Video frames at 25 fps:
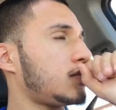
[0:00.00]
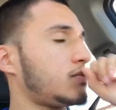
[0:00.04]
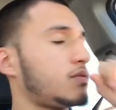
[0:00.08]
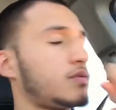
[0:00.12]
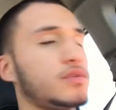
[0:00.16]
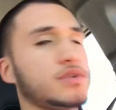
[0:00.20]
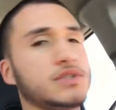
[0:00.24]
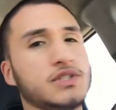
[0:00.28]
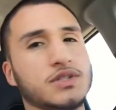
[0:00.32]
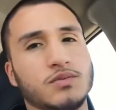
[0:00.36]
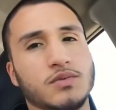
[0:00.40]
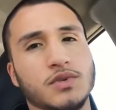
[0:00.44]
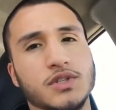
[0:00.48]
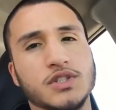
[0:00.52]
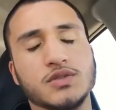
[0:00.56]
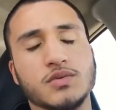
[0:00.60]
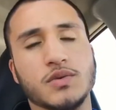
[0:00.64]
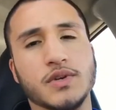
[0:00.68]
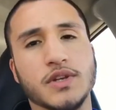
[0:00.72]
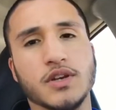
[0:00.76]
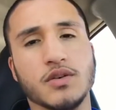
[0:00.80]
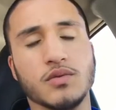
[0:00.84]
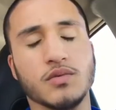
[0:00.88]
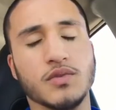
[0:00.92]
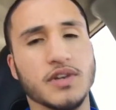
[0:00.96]

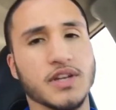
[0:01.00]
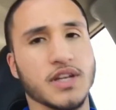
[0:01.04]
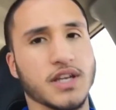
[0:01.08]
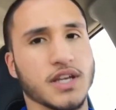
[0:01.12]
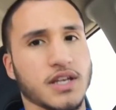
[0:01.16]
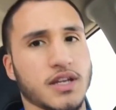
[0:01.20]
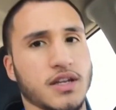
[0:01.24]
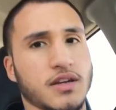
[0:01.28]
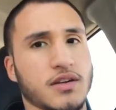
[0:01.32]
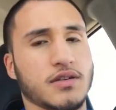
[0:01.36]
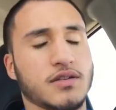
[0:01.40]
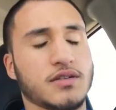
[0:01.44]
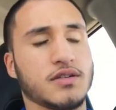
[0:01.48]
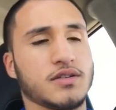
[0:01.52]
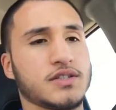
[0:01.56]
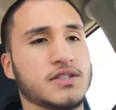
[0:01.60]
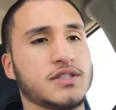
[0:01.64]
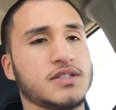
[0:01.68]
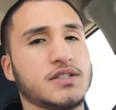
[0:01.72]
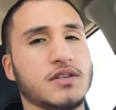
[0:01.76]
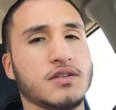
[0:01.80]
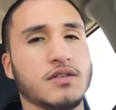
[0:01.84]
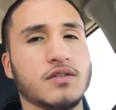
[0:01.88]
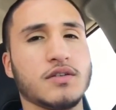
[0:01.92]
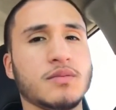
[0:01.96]
or 180,
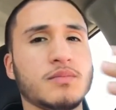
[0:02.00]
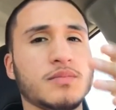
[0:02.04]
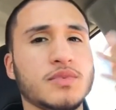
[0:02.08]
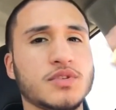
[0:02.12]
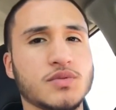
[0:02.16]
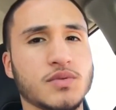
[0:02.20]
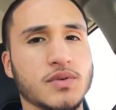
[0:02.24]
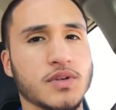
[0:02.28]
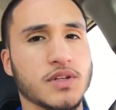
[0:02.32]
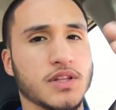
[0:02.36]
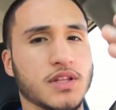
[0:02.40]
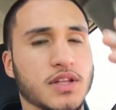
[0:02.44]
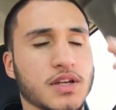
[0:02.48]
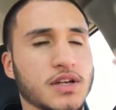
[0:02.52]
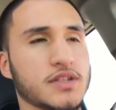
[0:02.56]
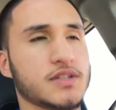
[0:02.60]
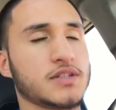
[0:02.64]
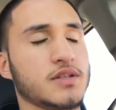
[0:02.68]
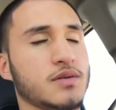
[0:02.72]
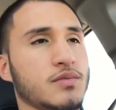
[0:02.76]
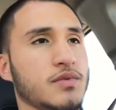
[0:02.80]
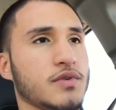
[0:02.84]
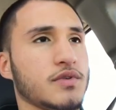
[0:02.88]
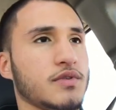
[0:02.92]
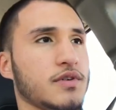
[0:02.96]
in between there,
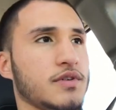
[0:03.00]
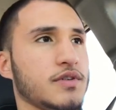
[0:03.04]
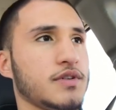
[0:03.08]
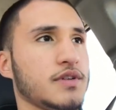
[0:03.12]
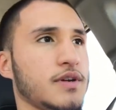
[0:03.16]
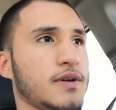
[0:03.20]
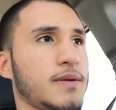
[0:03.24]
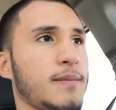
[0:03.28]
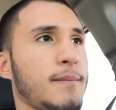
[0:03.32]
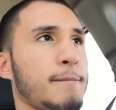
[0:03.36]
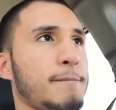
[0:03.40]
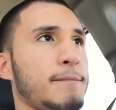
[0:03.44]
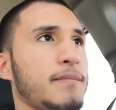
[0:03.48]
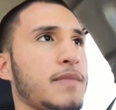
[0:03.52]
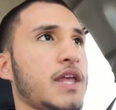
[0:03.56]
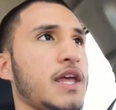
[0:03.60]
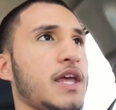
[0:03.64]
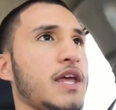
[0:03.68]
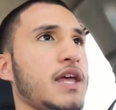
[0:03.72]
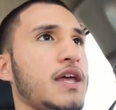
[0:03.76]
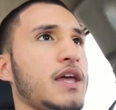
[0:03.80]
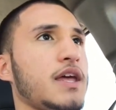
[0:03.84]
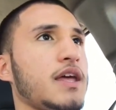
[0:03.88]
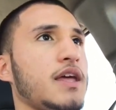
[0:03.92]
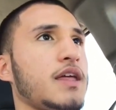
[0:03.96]
somewhere around there.
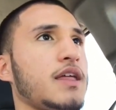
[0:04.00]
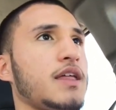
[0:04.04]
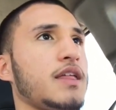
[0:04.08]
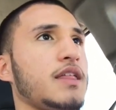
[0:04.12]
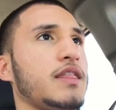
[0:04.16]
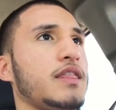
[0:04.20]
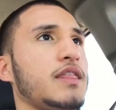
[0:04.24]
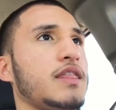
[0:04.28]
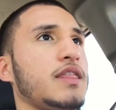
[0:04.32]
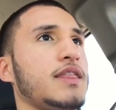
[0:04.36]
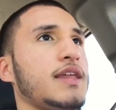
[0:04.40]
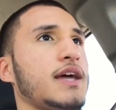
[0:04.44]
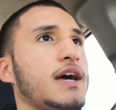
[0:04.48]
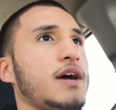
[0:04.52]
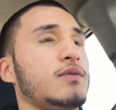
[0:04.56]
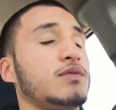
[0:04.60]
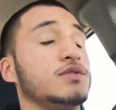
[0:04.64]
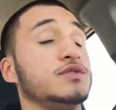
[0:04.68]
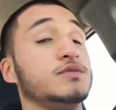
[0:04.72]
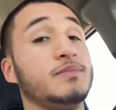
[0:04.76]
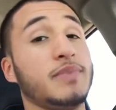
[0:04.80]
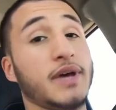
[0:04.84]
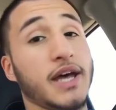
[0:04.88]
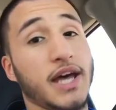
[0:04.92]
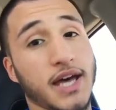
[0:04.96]
That
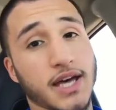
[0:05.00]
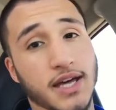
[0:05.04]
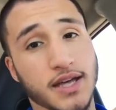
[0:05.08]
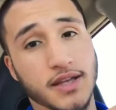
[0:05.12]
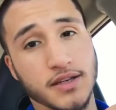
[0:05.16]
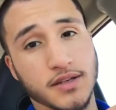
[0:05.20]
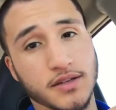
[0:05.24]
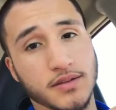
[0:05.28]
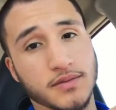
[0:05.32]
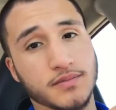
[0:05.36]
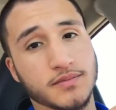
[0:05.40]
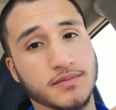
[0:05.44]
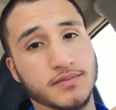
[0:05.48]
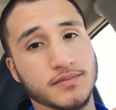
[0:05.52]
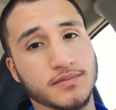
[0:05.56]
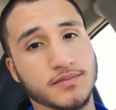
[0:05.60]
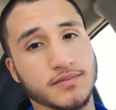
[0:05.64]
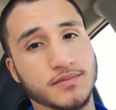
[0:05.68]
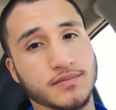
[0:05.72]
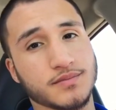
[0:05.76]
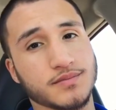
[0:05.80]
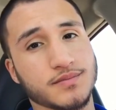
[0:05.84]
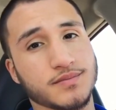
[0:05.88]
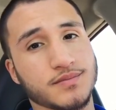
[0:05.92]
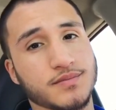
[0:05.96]
was bad,
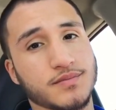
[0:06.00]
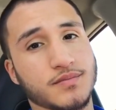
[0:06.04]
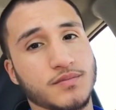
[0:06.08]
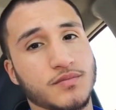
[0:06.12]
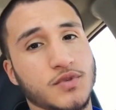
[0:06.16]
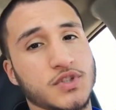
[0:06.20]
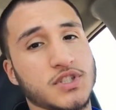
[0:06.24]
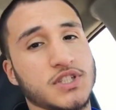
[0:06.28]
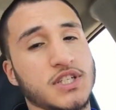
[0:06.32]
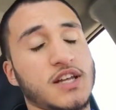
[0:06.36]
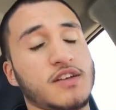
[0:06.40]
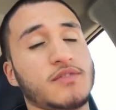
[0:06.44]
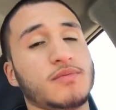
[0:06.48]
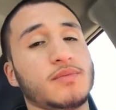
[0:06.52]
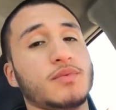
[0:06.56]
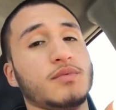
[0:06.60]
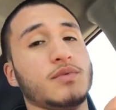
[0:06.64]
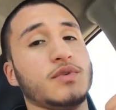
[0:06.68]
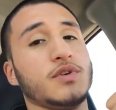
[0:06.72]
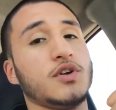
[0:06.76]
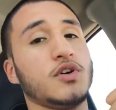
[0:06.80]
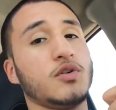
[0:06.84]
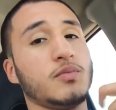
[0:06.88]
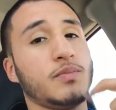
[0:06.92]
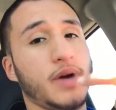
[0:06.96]
which left me
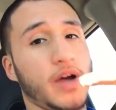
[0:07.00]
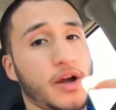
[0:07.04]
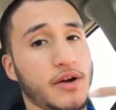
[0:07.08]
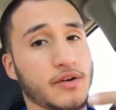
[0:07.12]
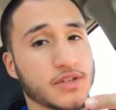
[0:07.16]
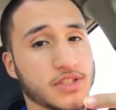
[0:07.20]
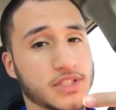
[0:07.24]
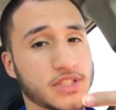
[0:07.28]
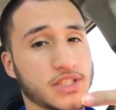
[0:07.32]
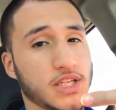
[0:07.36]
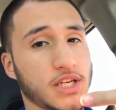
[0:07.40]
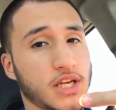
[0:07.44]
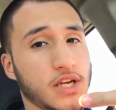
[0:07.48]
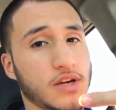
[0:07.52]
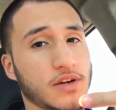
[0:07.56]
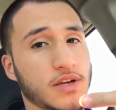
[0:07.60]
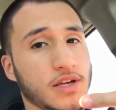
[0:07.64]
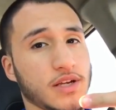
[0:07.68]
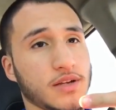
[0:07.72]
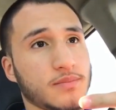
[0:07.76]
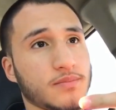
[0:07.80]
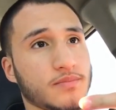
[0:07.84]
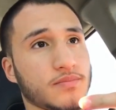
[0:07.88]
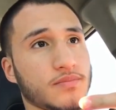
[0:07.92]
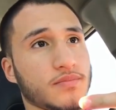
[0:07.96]
with no power
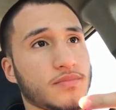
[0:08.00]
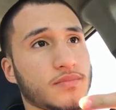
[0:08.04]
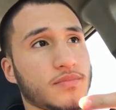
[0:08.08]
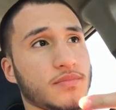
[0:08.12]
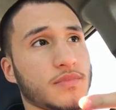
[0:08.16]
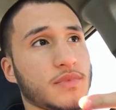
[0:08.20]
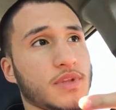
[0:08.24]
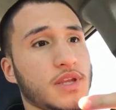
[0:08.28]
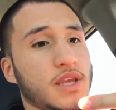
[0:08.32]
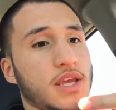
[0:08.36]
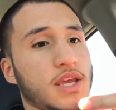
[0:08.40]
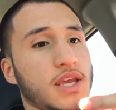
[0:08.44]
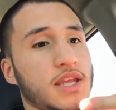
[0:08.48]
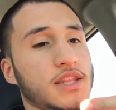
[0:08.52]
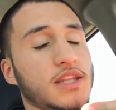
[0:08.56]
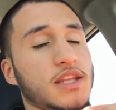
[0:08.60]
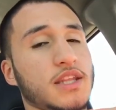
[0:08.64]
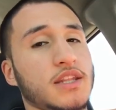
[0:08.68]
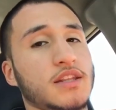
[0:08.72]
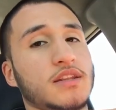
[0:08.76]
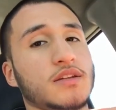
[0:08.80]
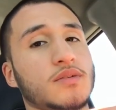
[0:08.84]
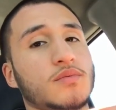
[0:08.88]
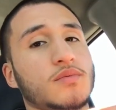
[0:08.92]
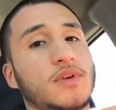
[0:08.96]
steering. And
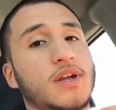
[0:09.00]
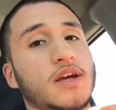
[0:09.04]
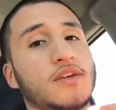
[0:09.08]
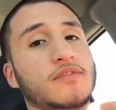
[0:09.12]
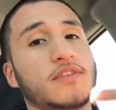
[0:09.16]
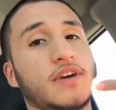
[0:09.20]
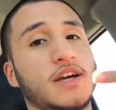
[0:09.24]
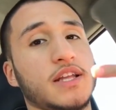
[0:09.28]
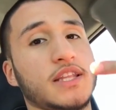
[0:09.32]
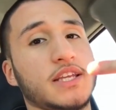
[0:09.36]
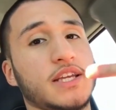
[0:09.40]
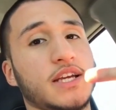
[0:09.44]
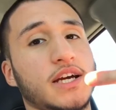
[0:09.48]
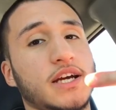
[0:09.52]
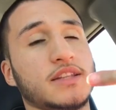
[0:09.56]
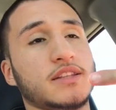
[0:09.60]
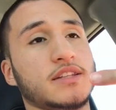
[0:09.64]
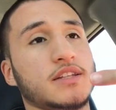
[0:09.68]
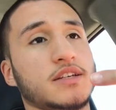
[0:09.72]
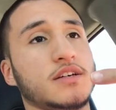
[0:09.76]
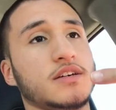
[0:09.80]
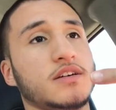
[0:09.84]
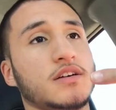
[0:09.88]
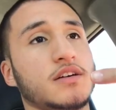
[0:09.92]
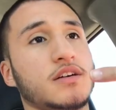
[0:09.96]
then when I finally got
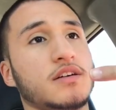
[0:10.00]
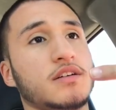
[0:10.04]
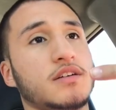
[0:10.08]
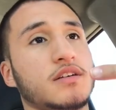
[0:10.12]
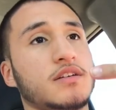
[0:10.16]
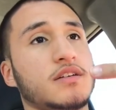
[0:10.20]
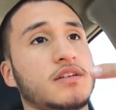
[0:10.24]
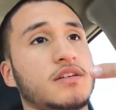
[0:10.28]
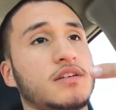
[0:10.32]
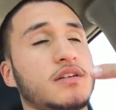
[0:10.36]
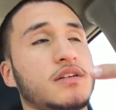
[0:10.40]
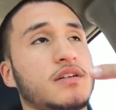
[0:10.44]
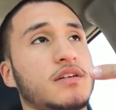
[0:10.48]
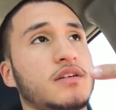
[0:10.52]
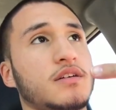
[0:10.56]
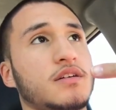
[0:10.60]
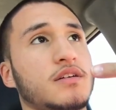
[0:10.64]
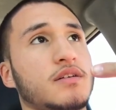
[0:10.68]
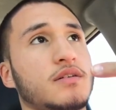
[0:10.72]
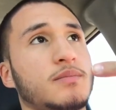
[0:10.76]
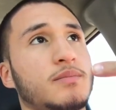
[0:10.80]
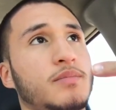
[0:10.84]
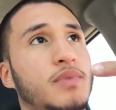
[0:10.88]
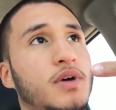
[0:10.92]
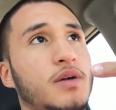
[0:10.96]
the
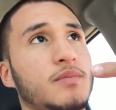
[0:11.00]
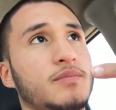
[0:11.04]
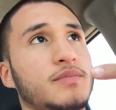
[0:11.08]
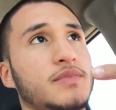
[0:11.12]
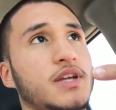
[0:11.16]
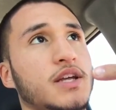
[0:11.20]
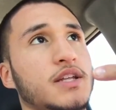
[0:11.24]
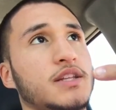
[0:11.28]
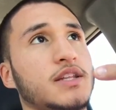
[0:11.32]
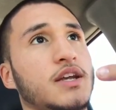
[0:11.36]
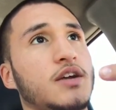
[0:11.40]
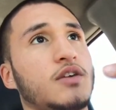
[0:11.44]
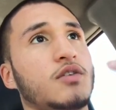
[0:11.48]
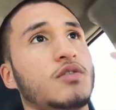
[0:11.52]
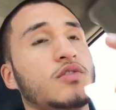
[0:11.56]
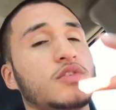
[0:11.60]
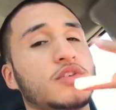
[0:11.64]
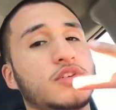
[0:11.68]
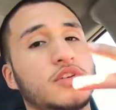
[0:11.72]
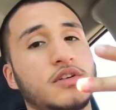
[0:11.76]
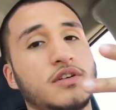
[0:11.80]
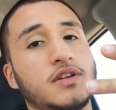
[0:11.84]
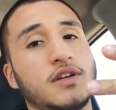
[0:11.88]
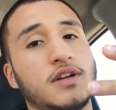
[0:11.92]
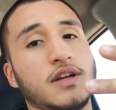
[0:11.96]
pump that they
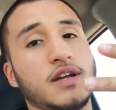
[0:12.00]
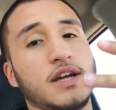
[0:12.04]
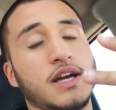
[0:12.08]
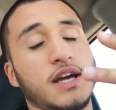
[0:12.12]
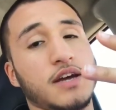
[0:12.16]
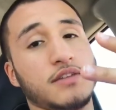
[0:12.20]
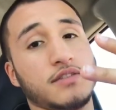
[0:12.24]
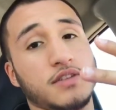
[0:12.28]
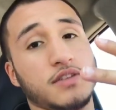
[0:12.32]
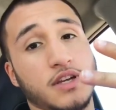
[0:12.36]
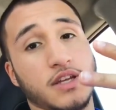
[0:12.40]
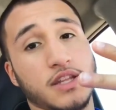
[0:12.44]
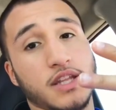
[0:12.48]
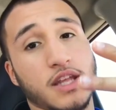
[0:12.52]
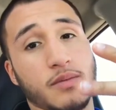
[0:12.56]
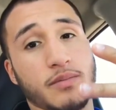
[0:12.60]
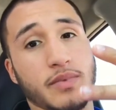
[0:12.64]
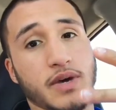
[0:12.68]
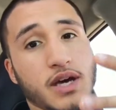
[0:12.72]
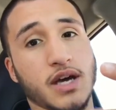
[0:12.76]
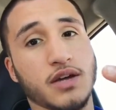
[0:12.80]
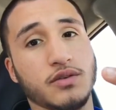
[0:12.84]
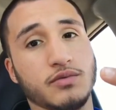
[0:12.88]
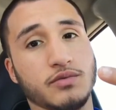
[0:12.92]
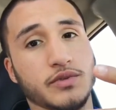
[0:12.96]
ordered after getting that
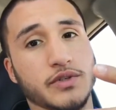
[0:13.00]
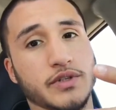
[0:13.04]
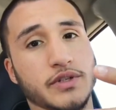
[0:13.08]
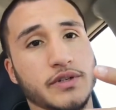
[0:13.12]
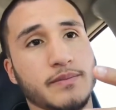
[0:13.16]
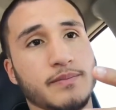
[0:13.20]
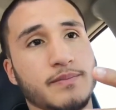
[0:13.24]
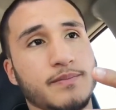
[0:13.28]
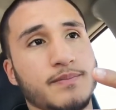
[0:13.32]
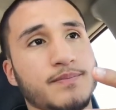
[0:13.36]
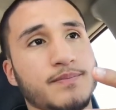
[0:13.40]
bad one,